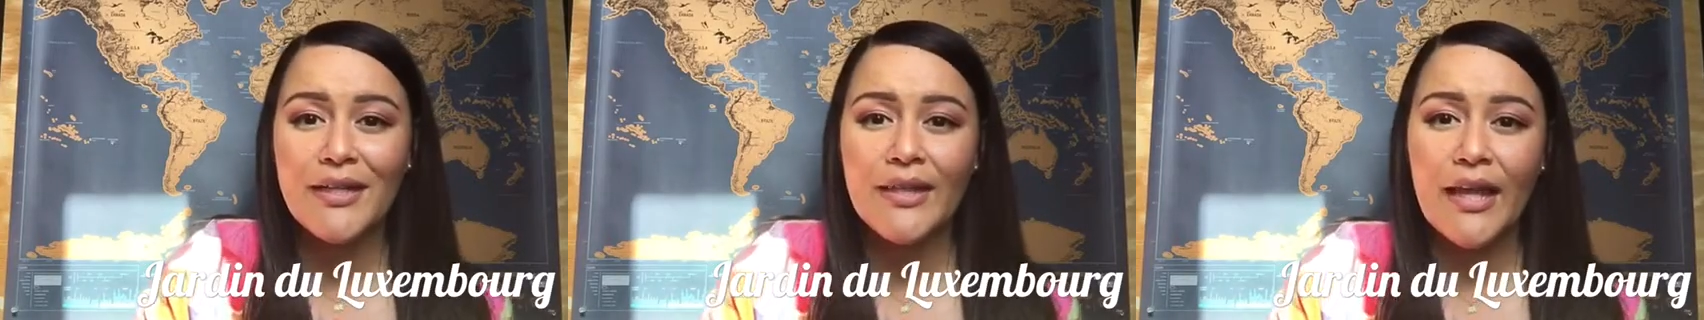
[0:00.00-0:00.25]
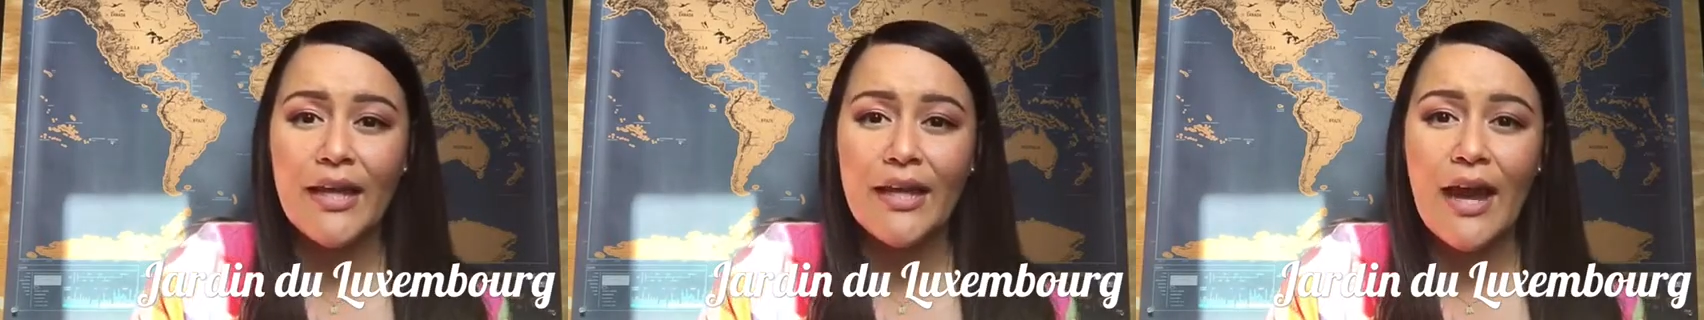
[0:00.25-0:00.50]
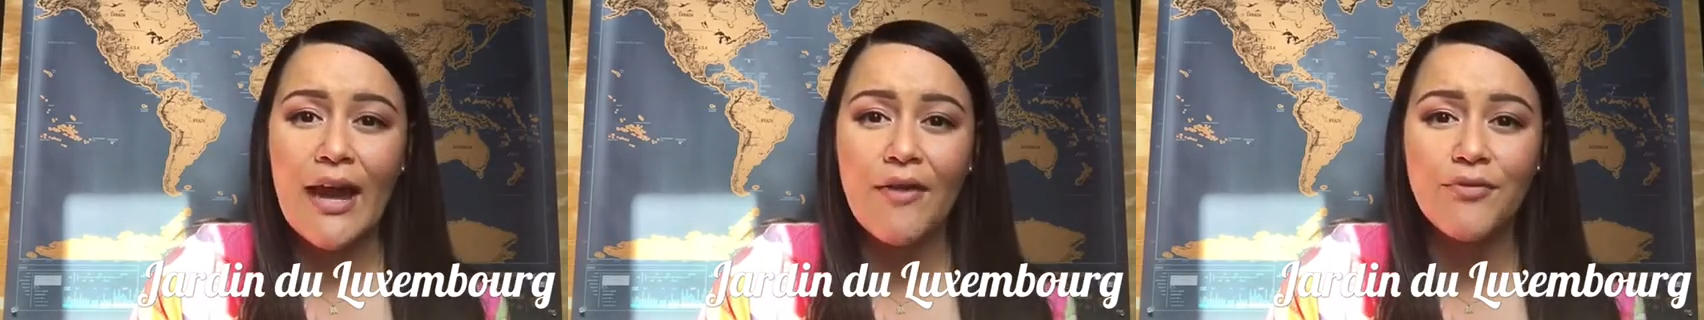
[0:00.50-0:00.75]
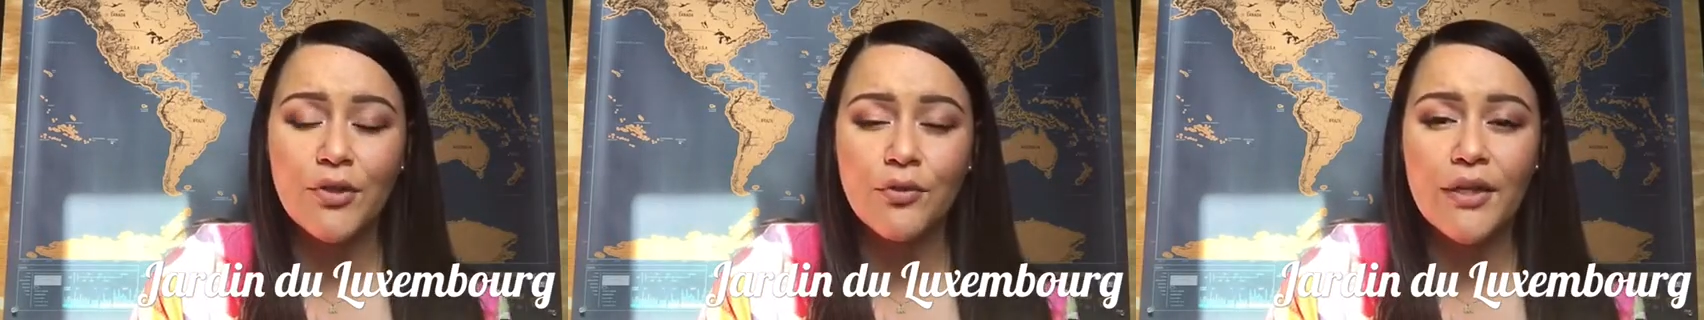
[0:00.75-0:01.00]
They
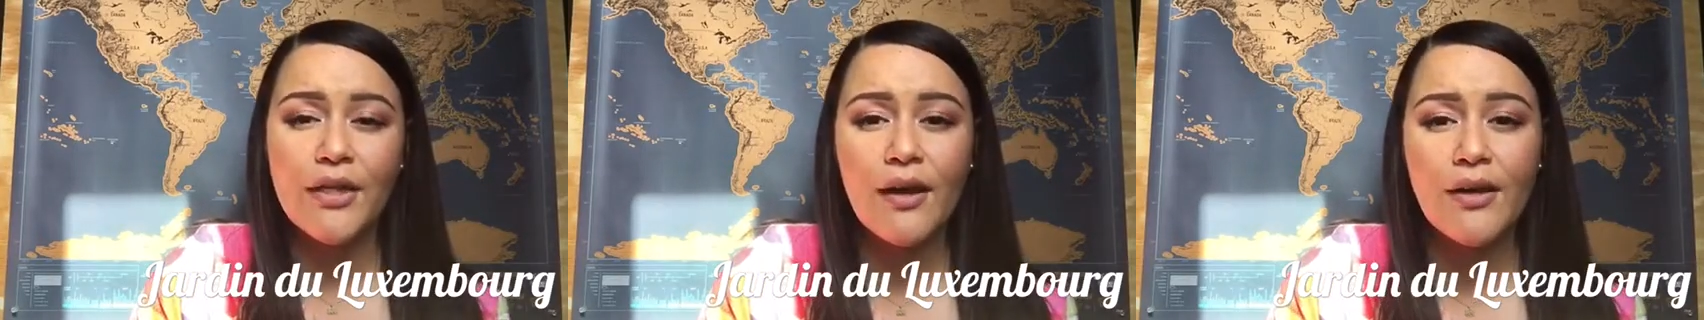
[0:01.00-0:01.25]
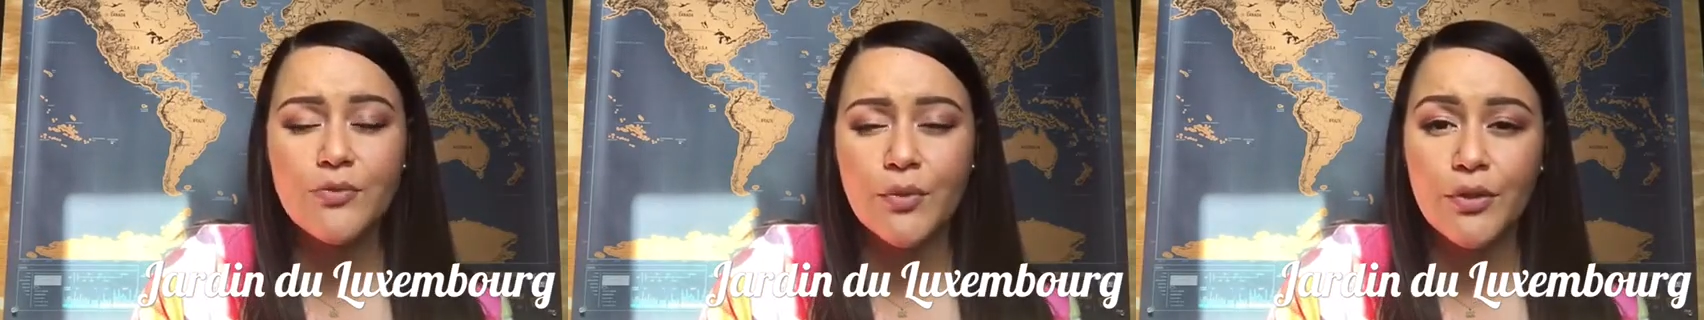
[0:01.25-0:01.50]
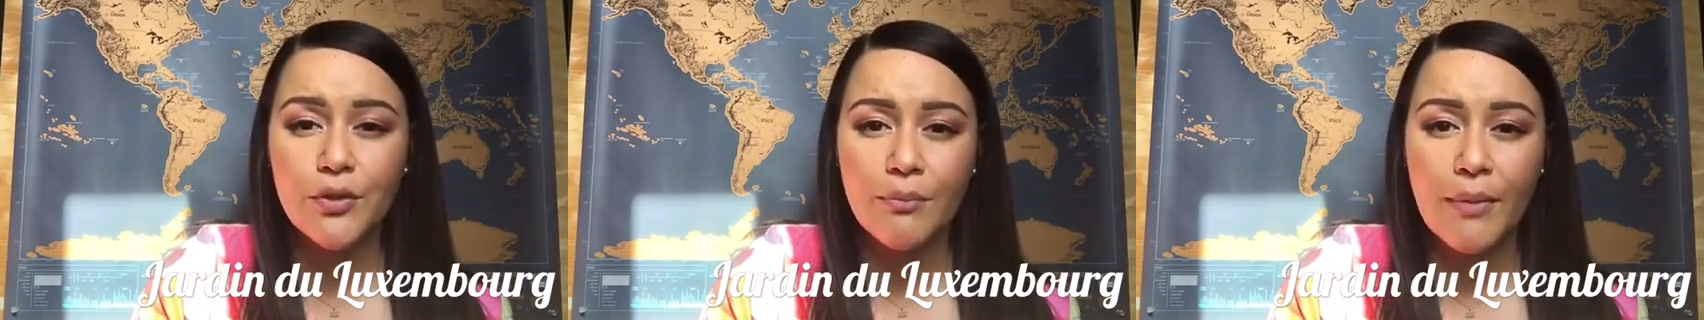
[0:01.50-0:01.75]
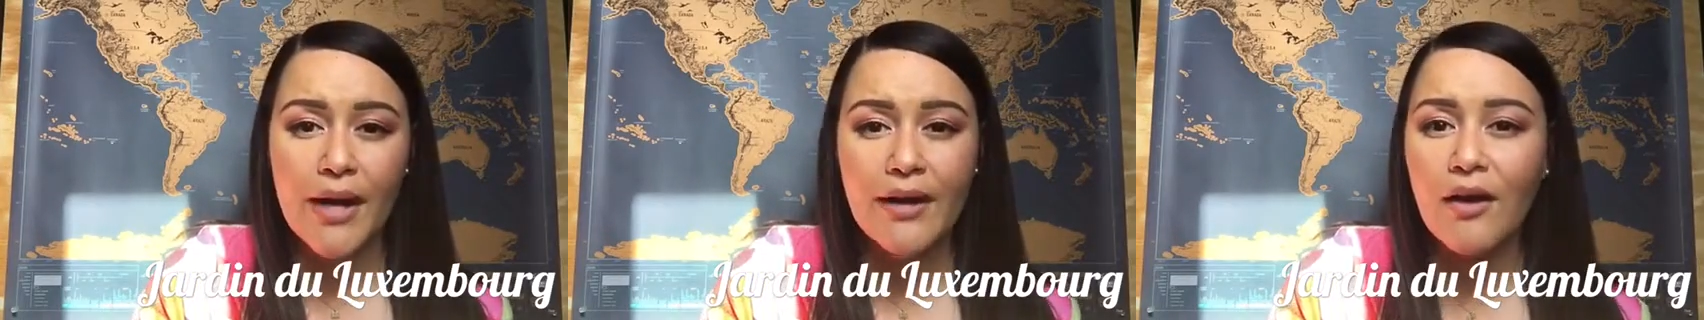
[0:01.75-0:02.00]
have little kiosks where you can
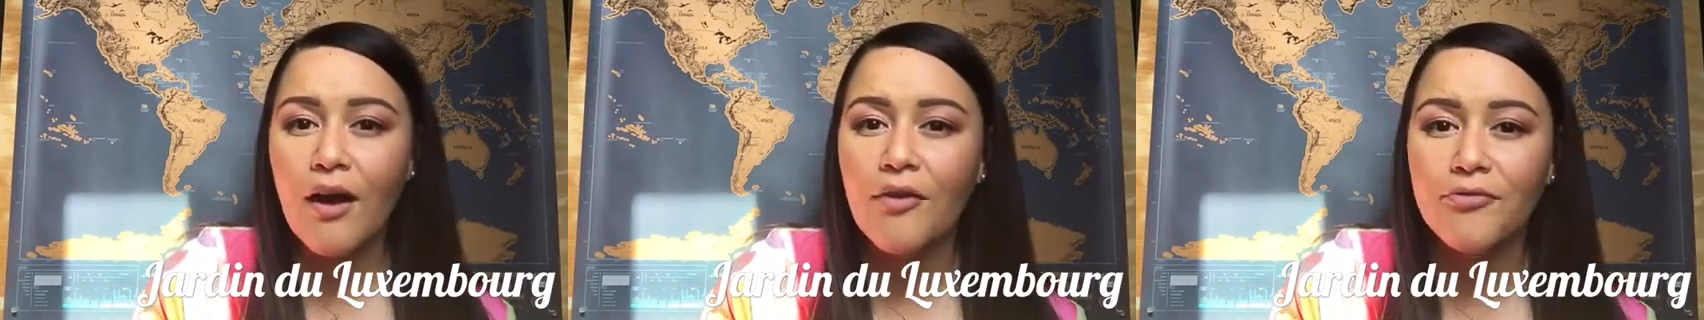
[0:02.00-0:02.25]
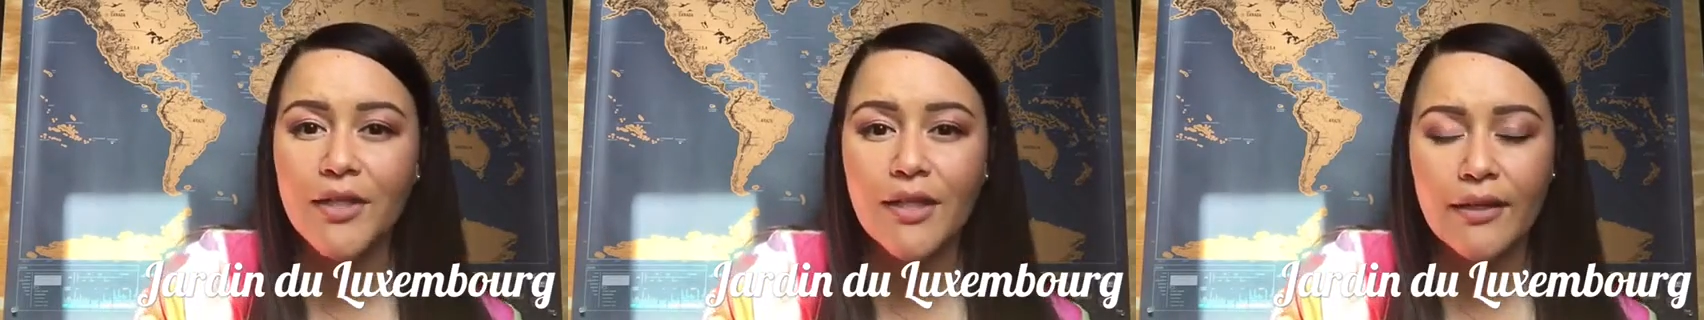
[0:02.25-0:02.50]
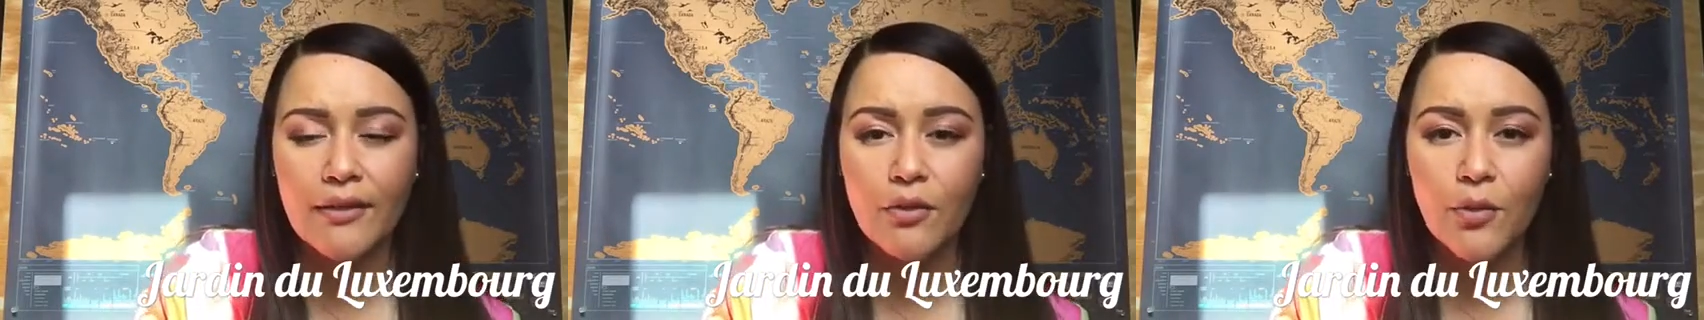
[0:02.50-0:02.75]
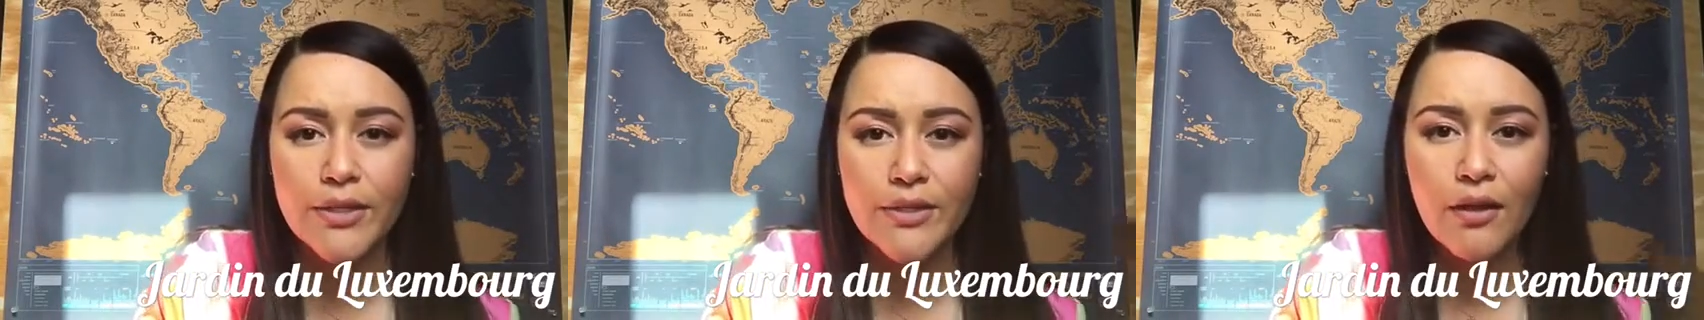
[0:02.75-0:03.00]
buy coffee and like a
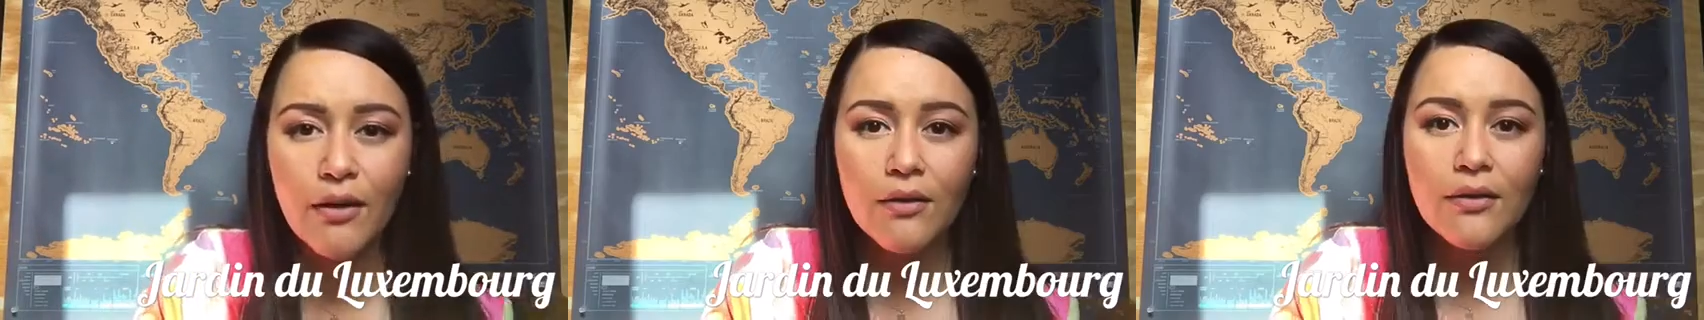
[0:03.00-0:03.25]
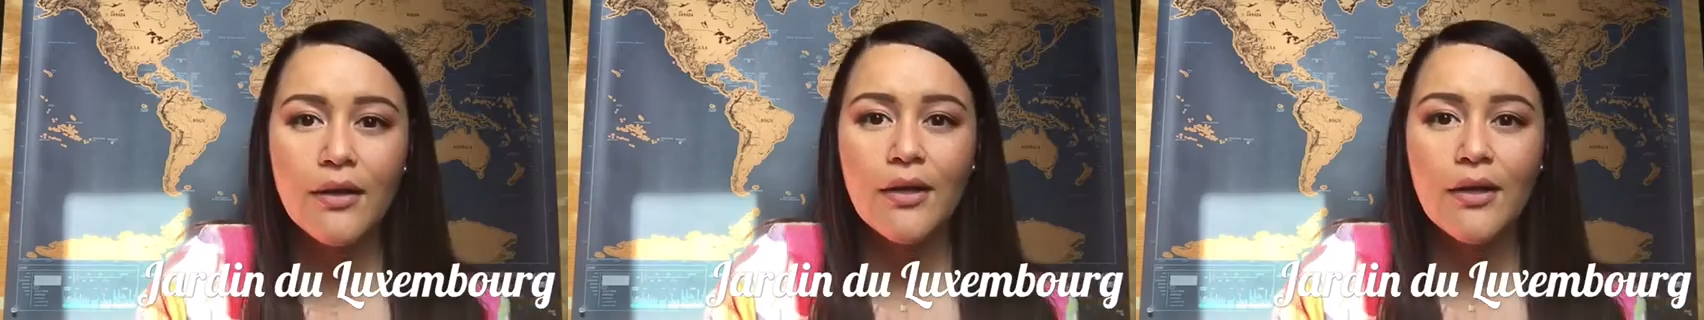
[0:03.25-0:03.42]
croissant.